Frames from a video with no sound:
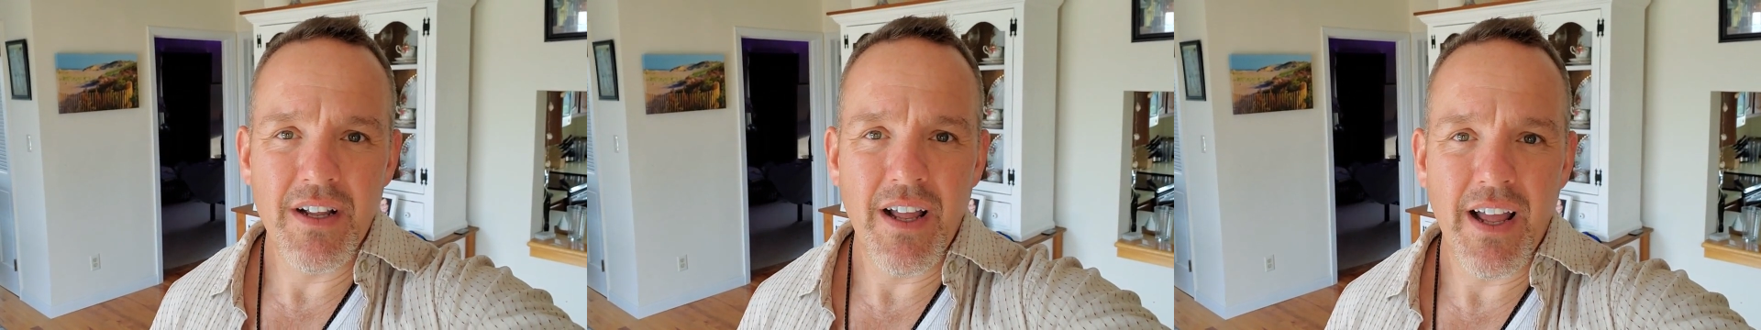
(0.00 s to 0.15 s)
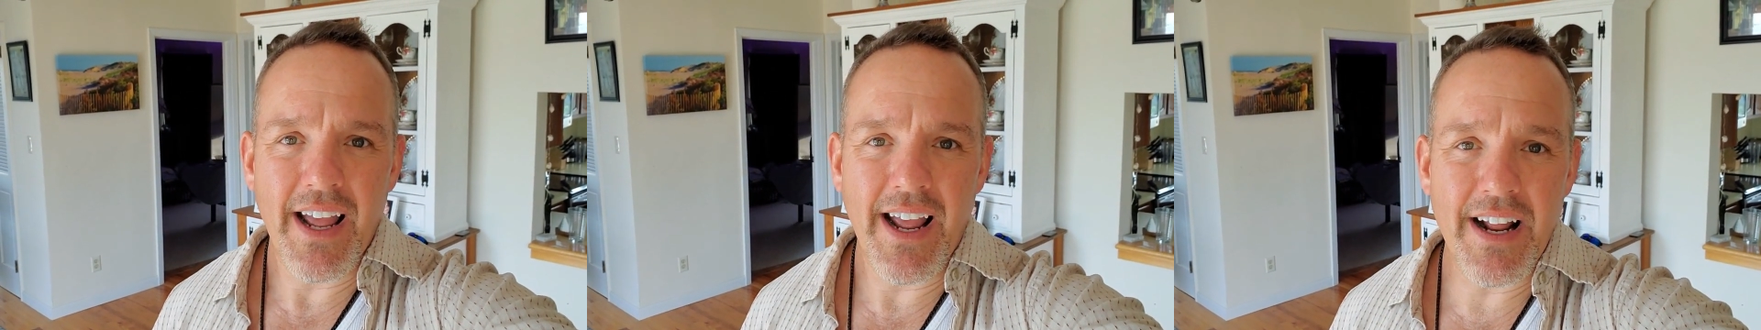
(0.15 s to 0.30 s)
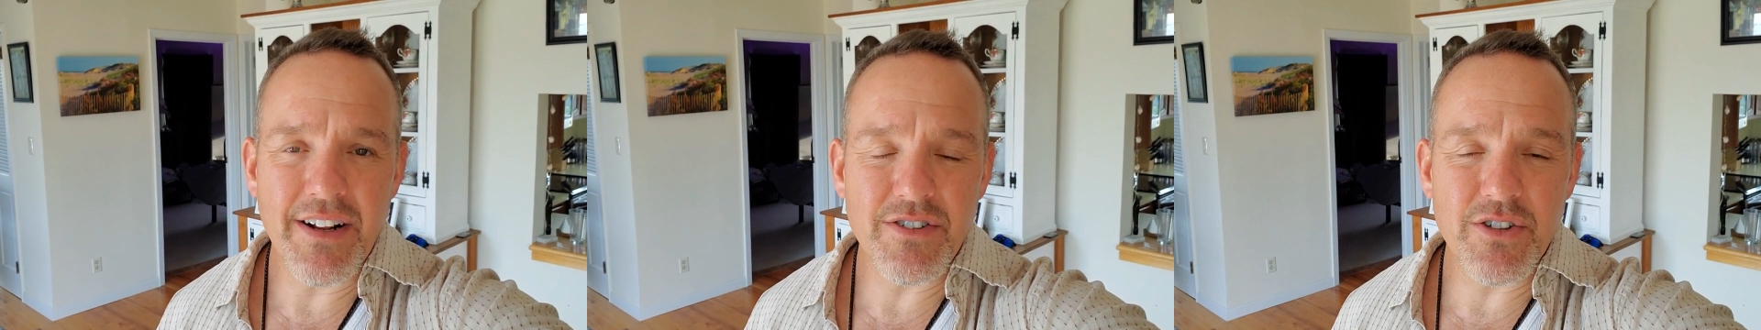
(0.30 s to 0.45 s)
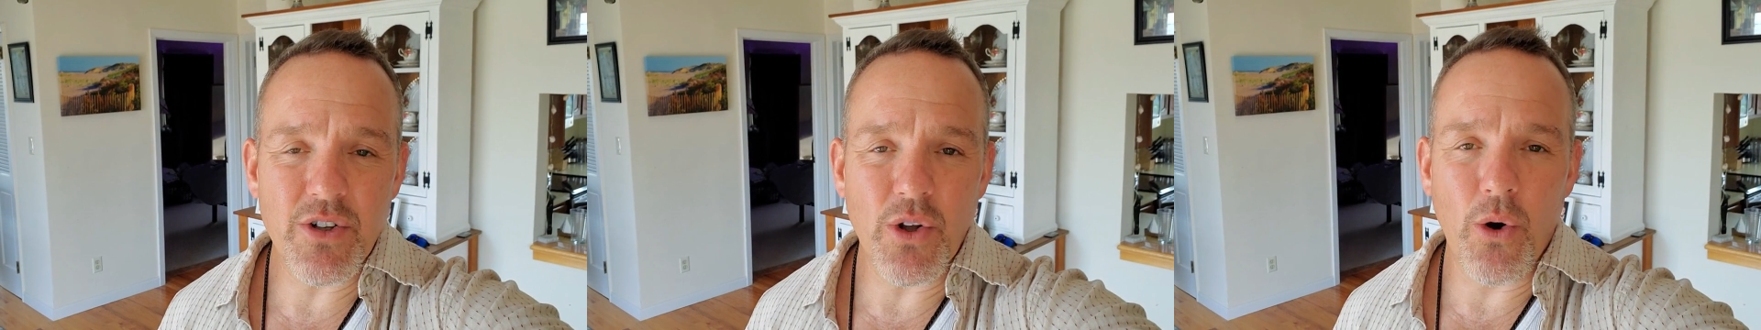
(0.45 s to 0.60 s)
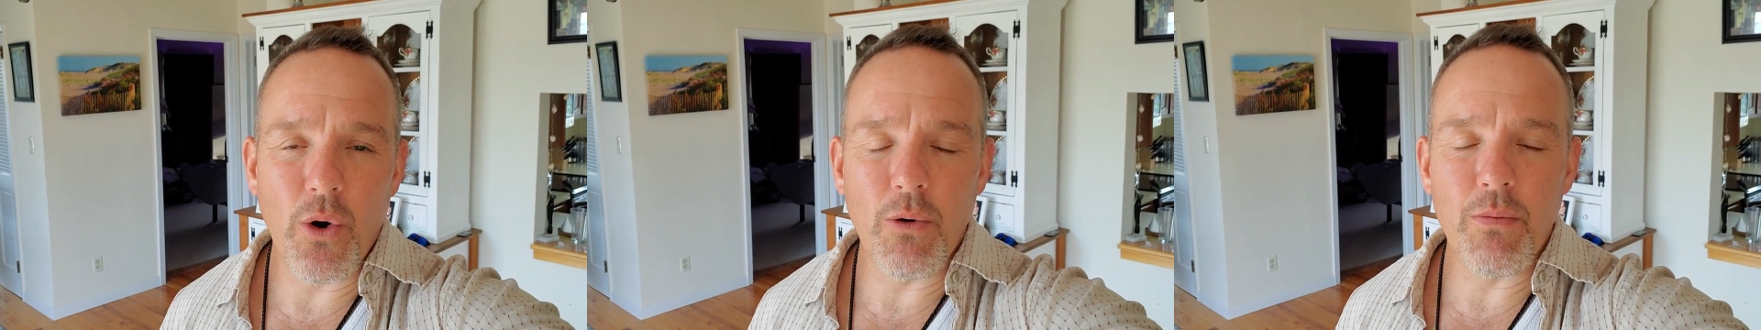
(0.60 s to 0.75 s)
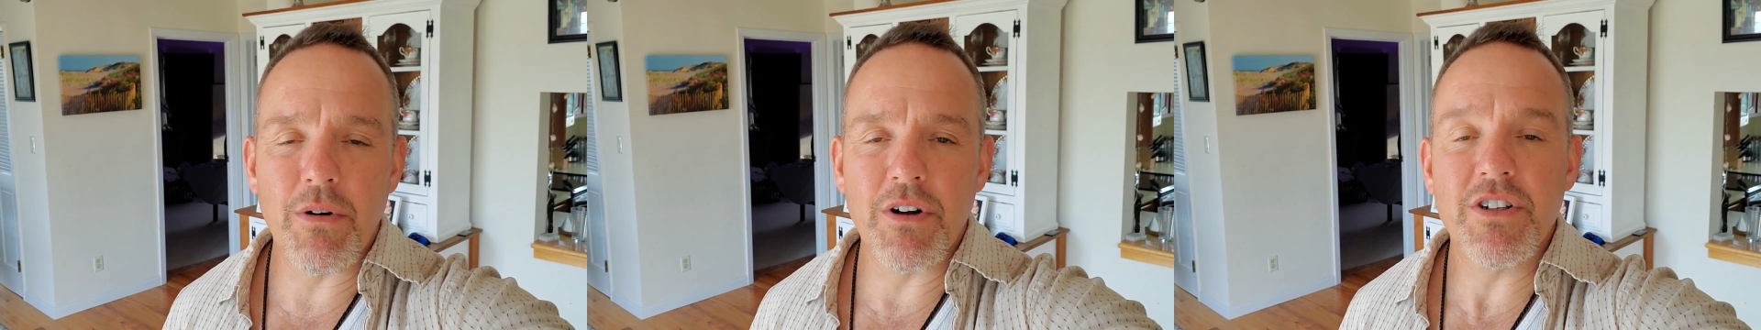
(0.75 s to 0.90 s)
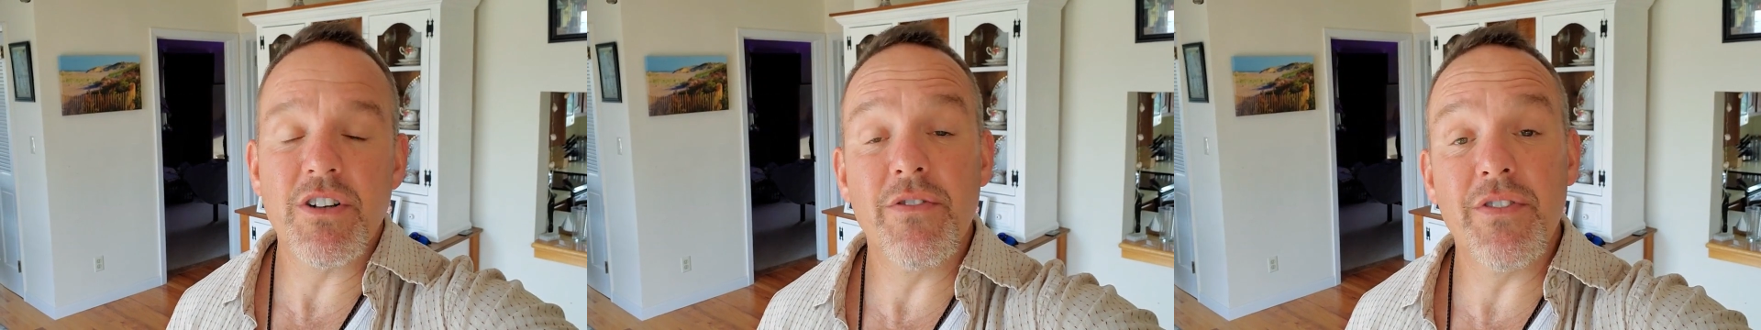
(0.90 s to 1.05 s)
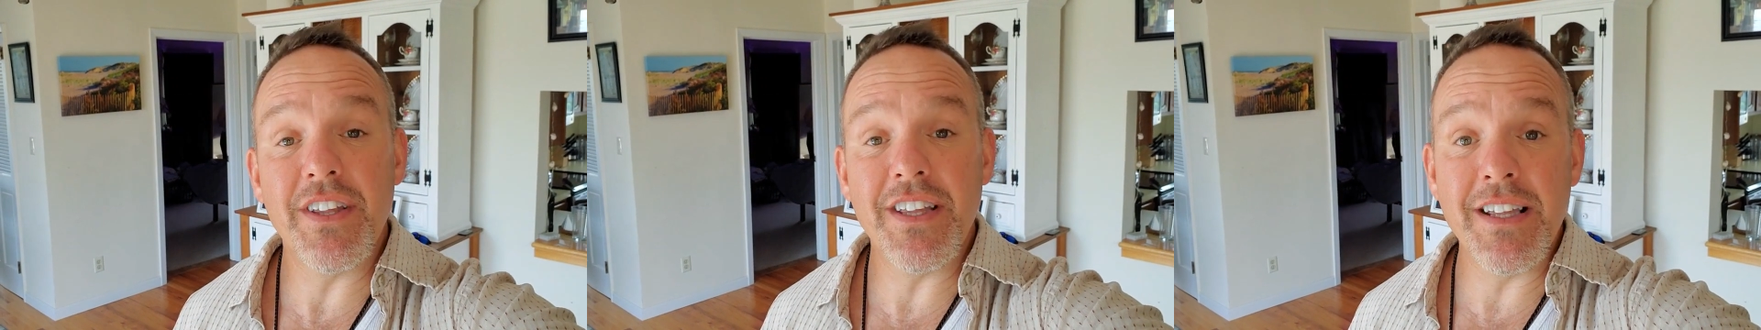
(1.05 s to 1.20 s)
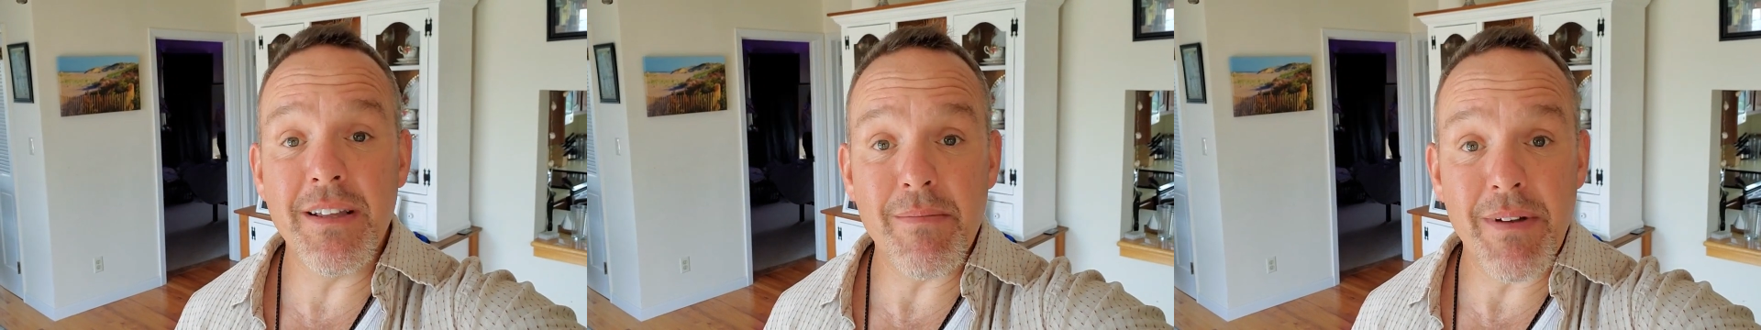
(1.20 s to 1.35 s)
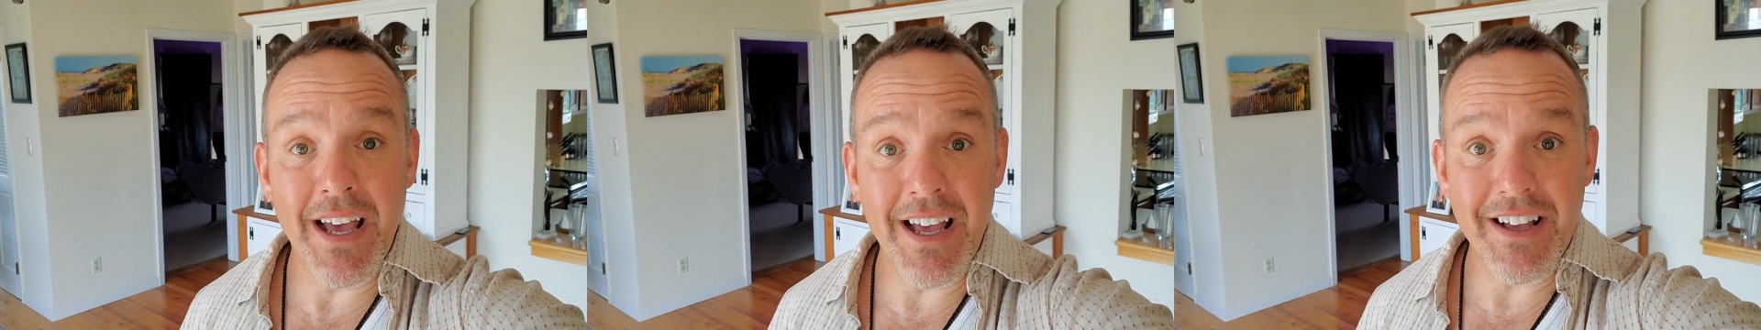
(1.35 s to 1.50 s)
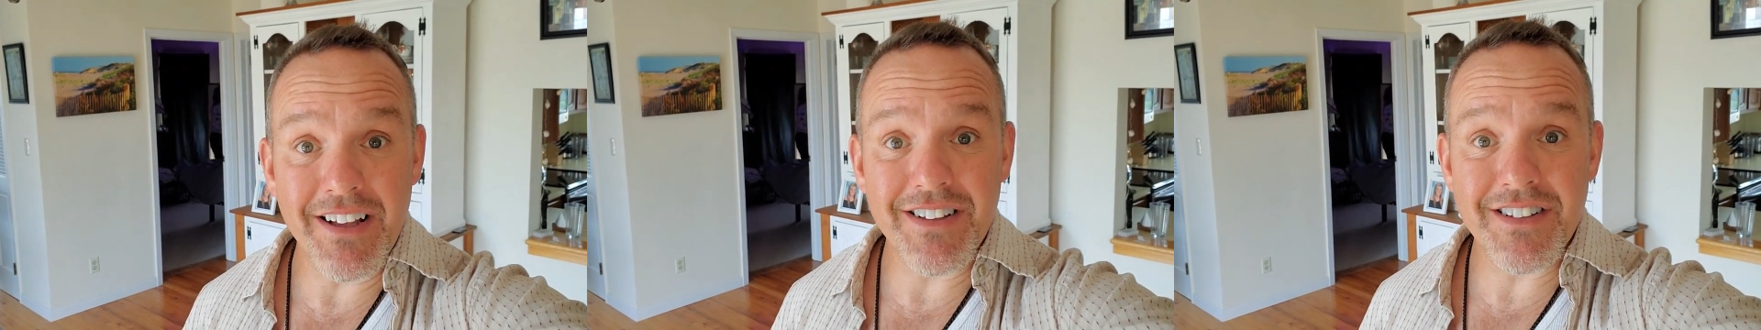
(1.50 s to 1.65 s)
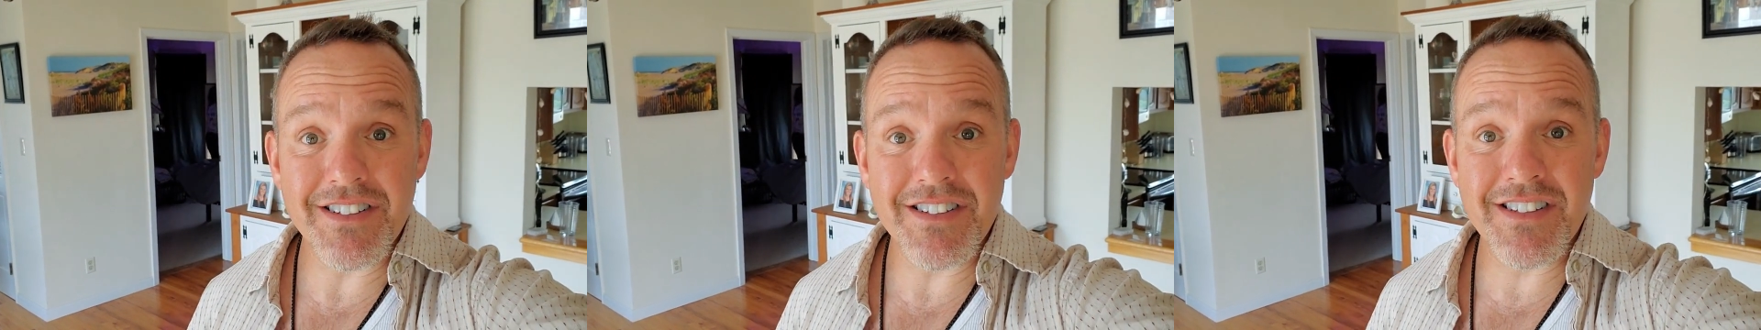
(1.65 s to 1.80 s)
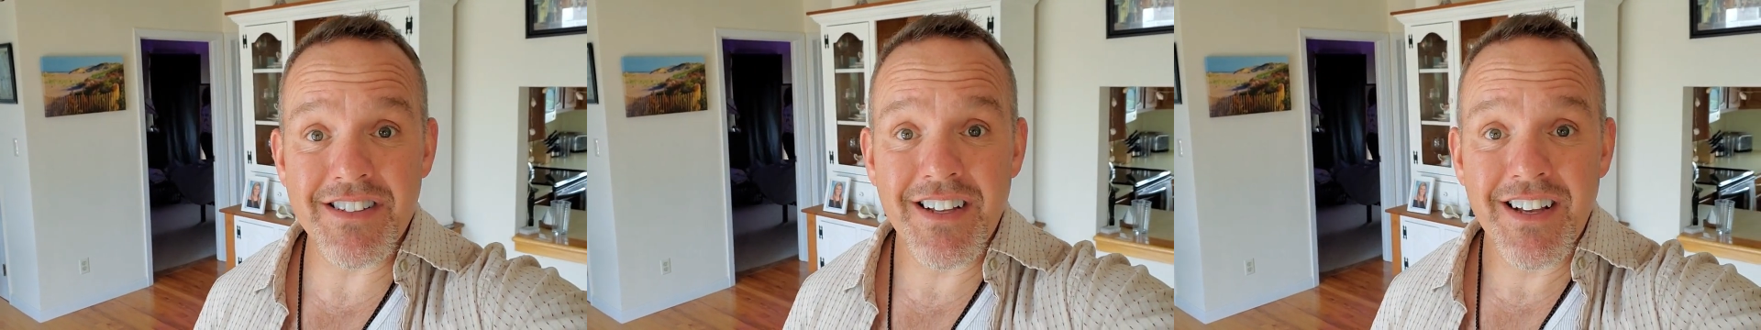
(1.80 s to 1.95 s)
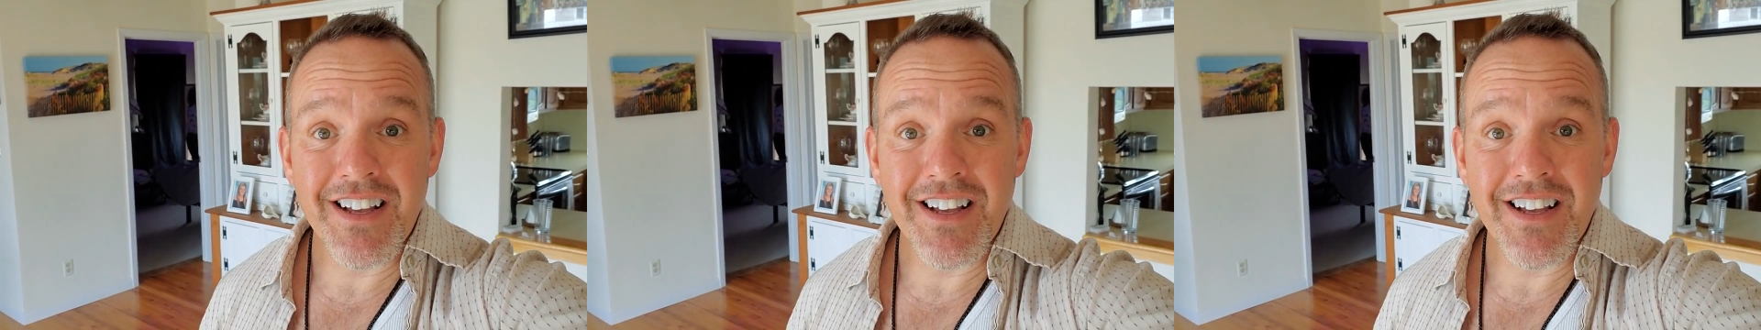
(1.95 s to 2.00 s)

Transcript: answered a whole bunch of emails.